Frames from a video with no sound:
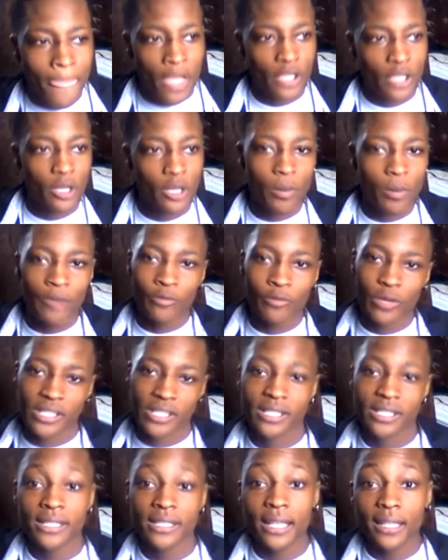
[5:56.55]
You know, my
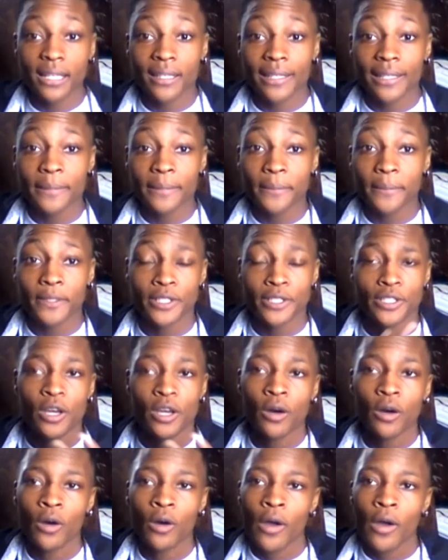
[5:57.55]
voice is getting deeper,
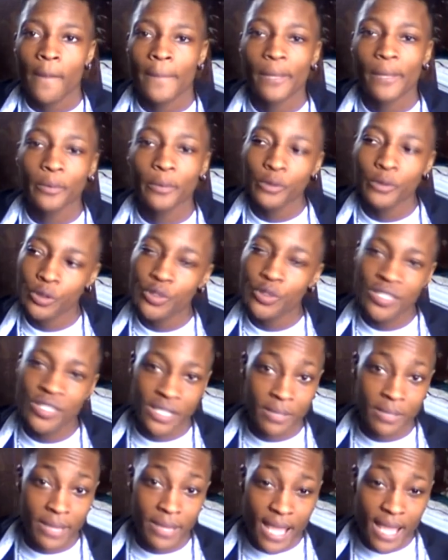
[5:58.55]
so people do
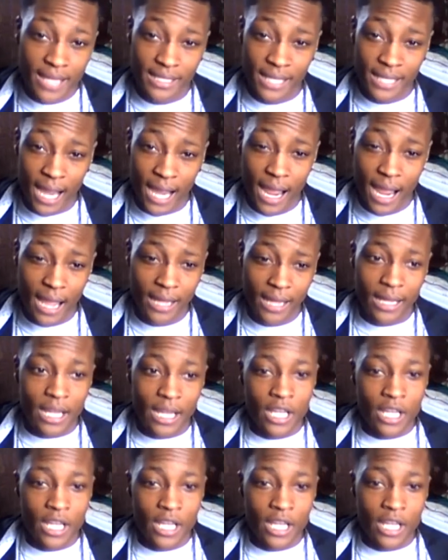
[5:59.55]
see me as a guy.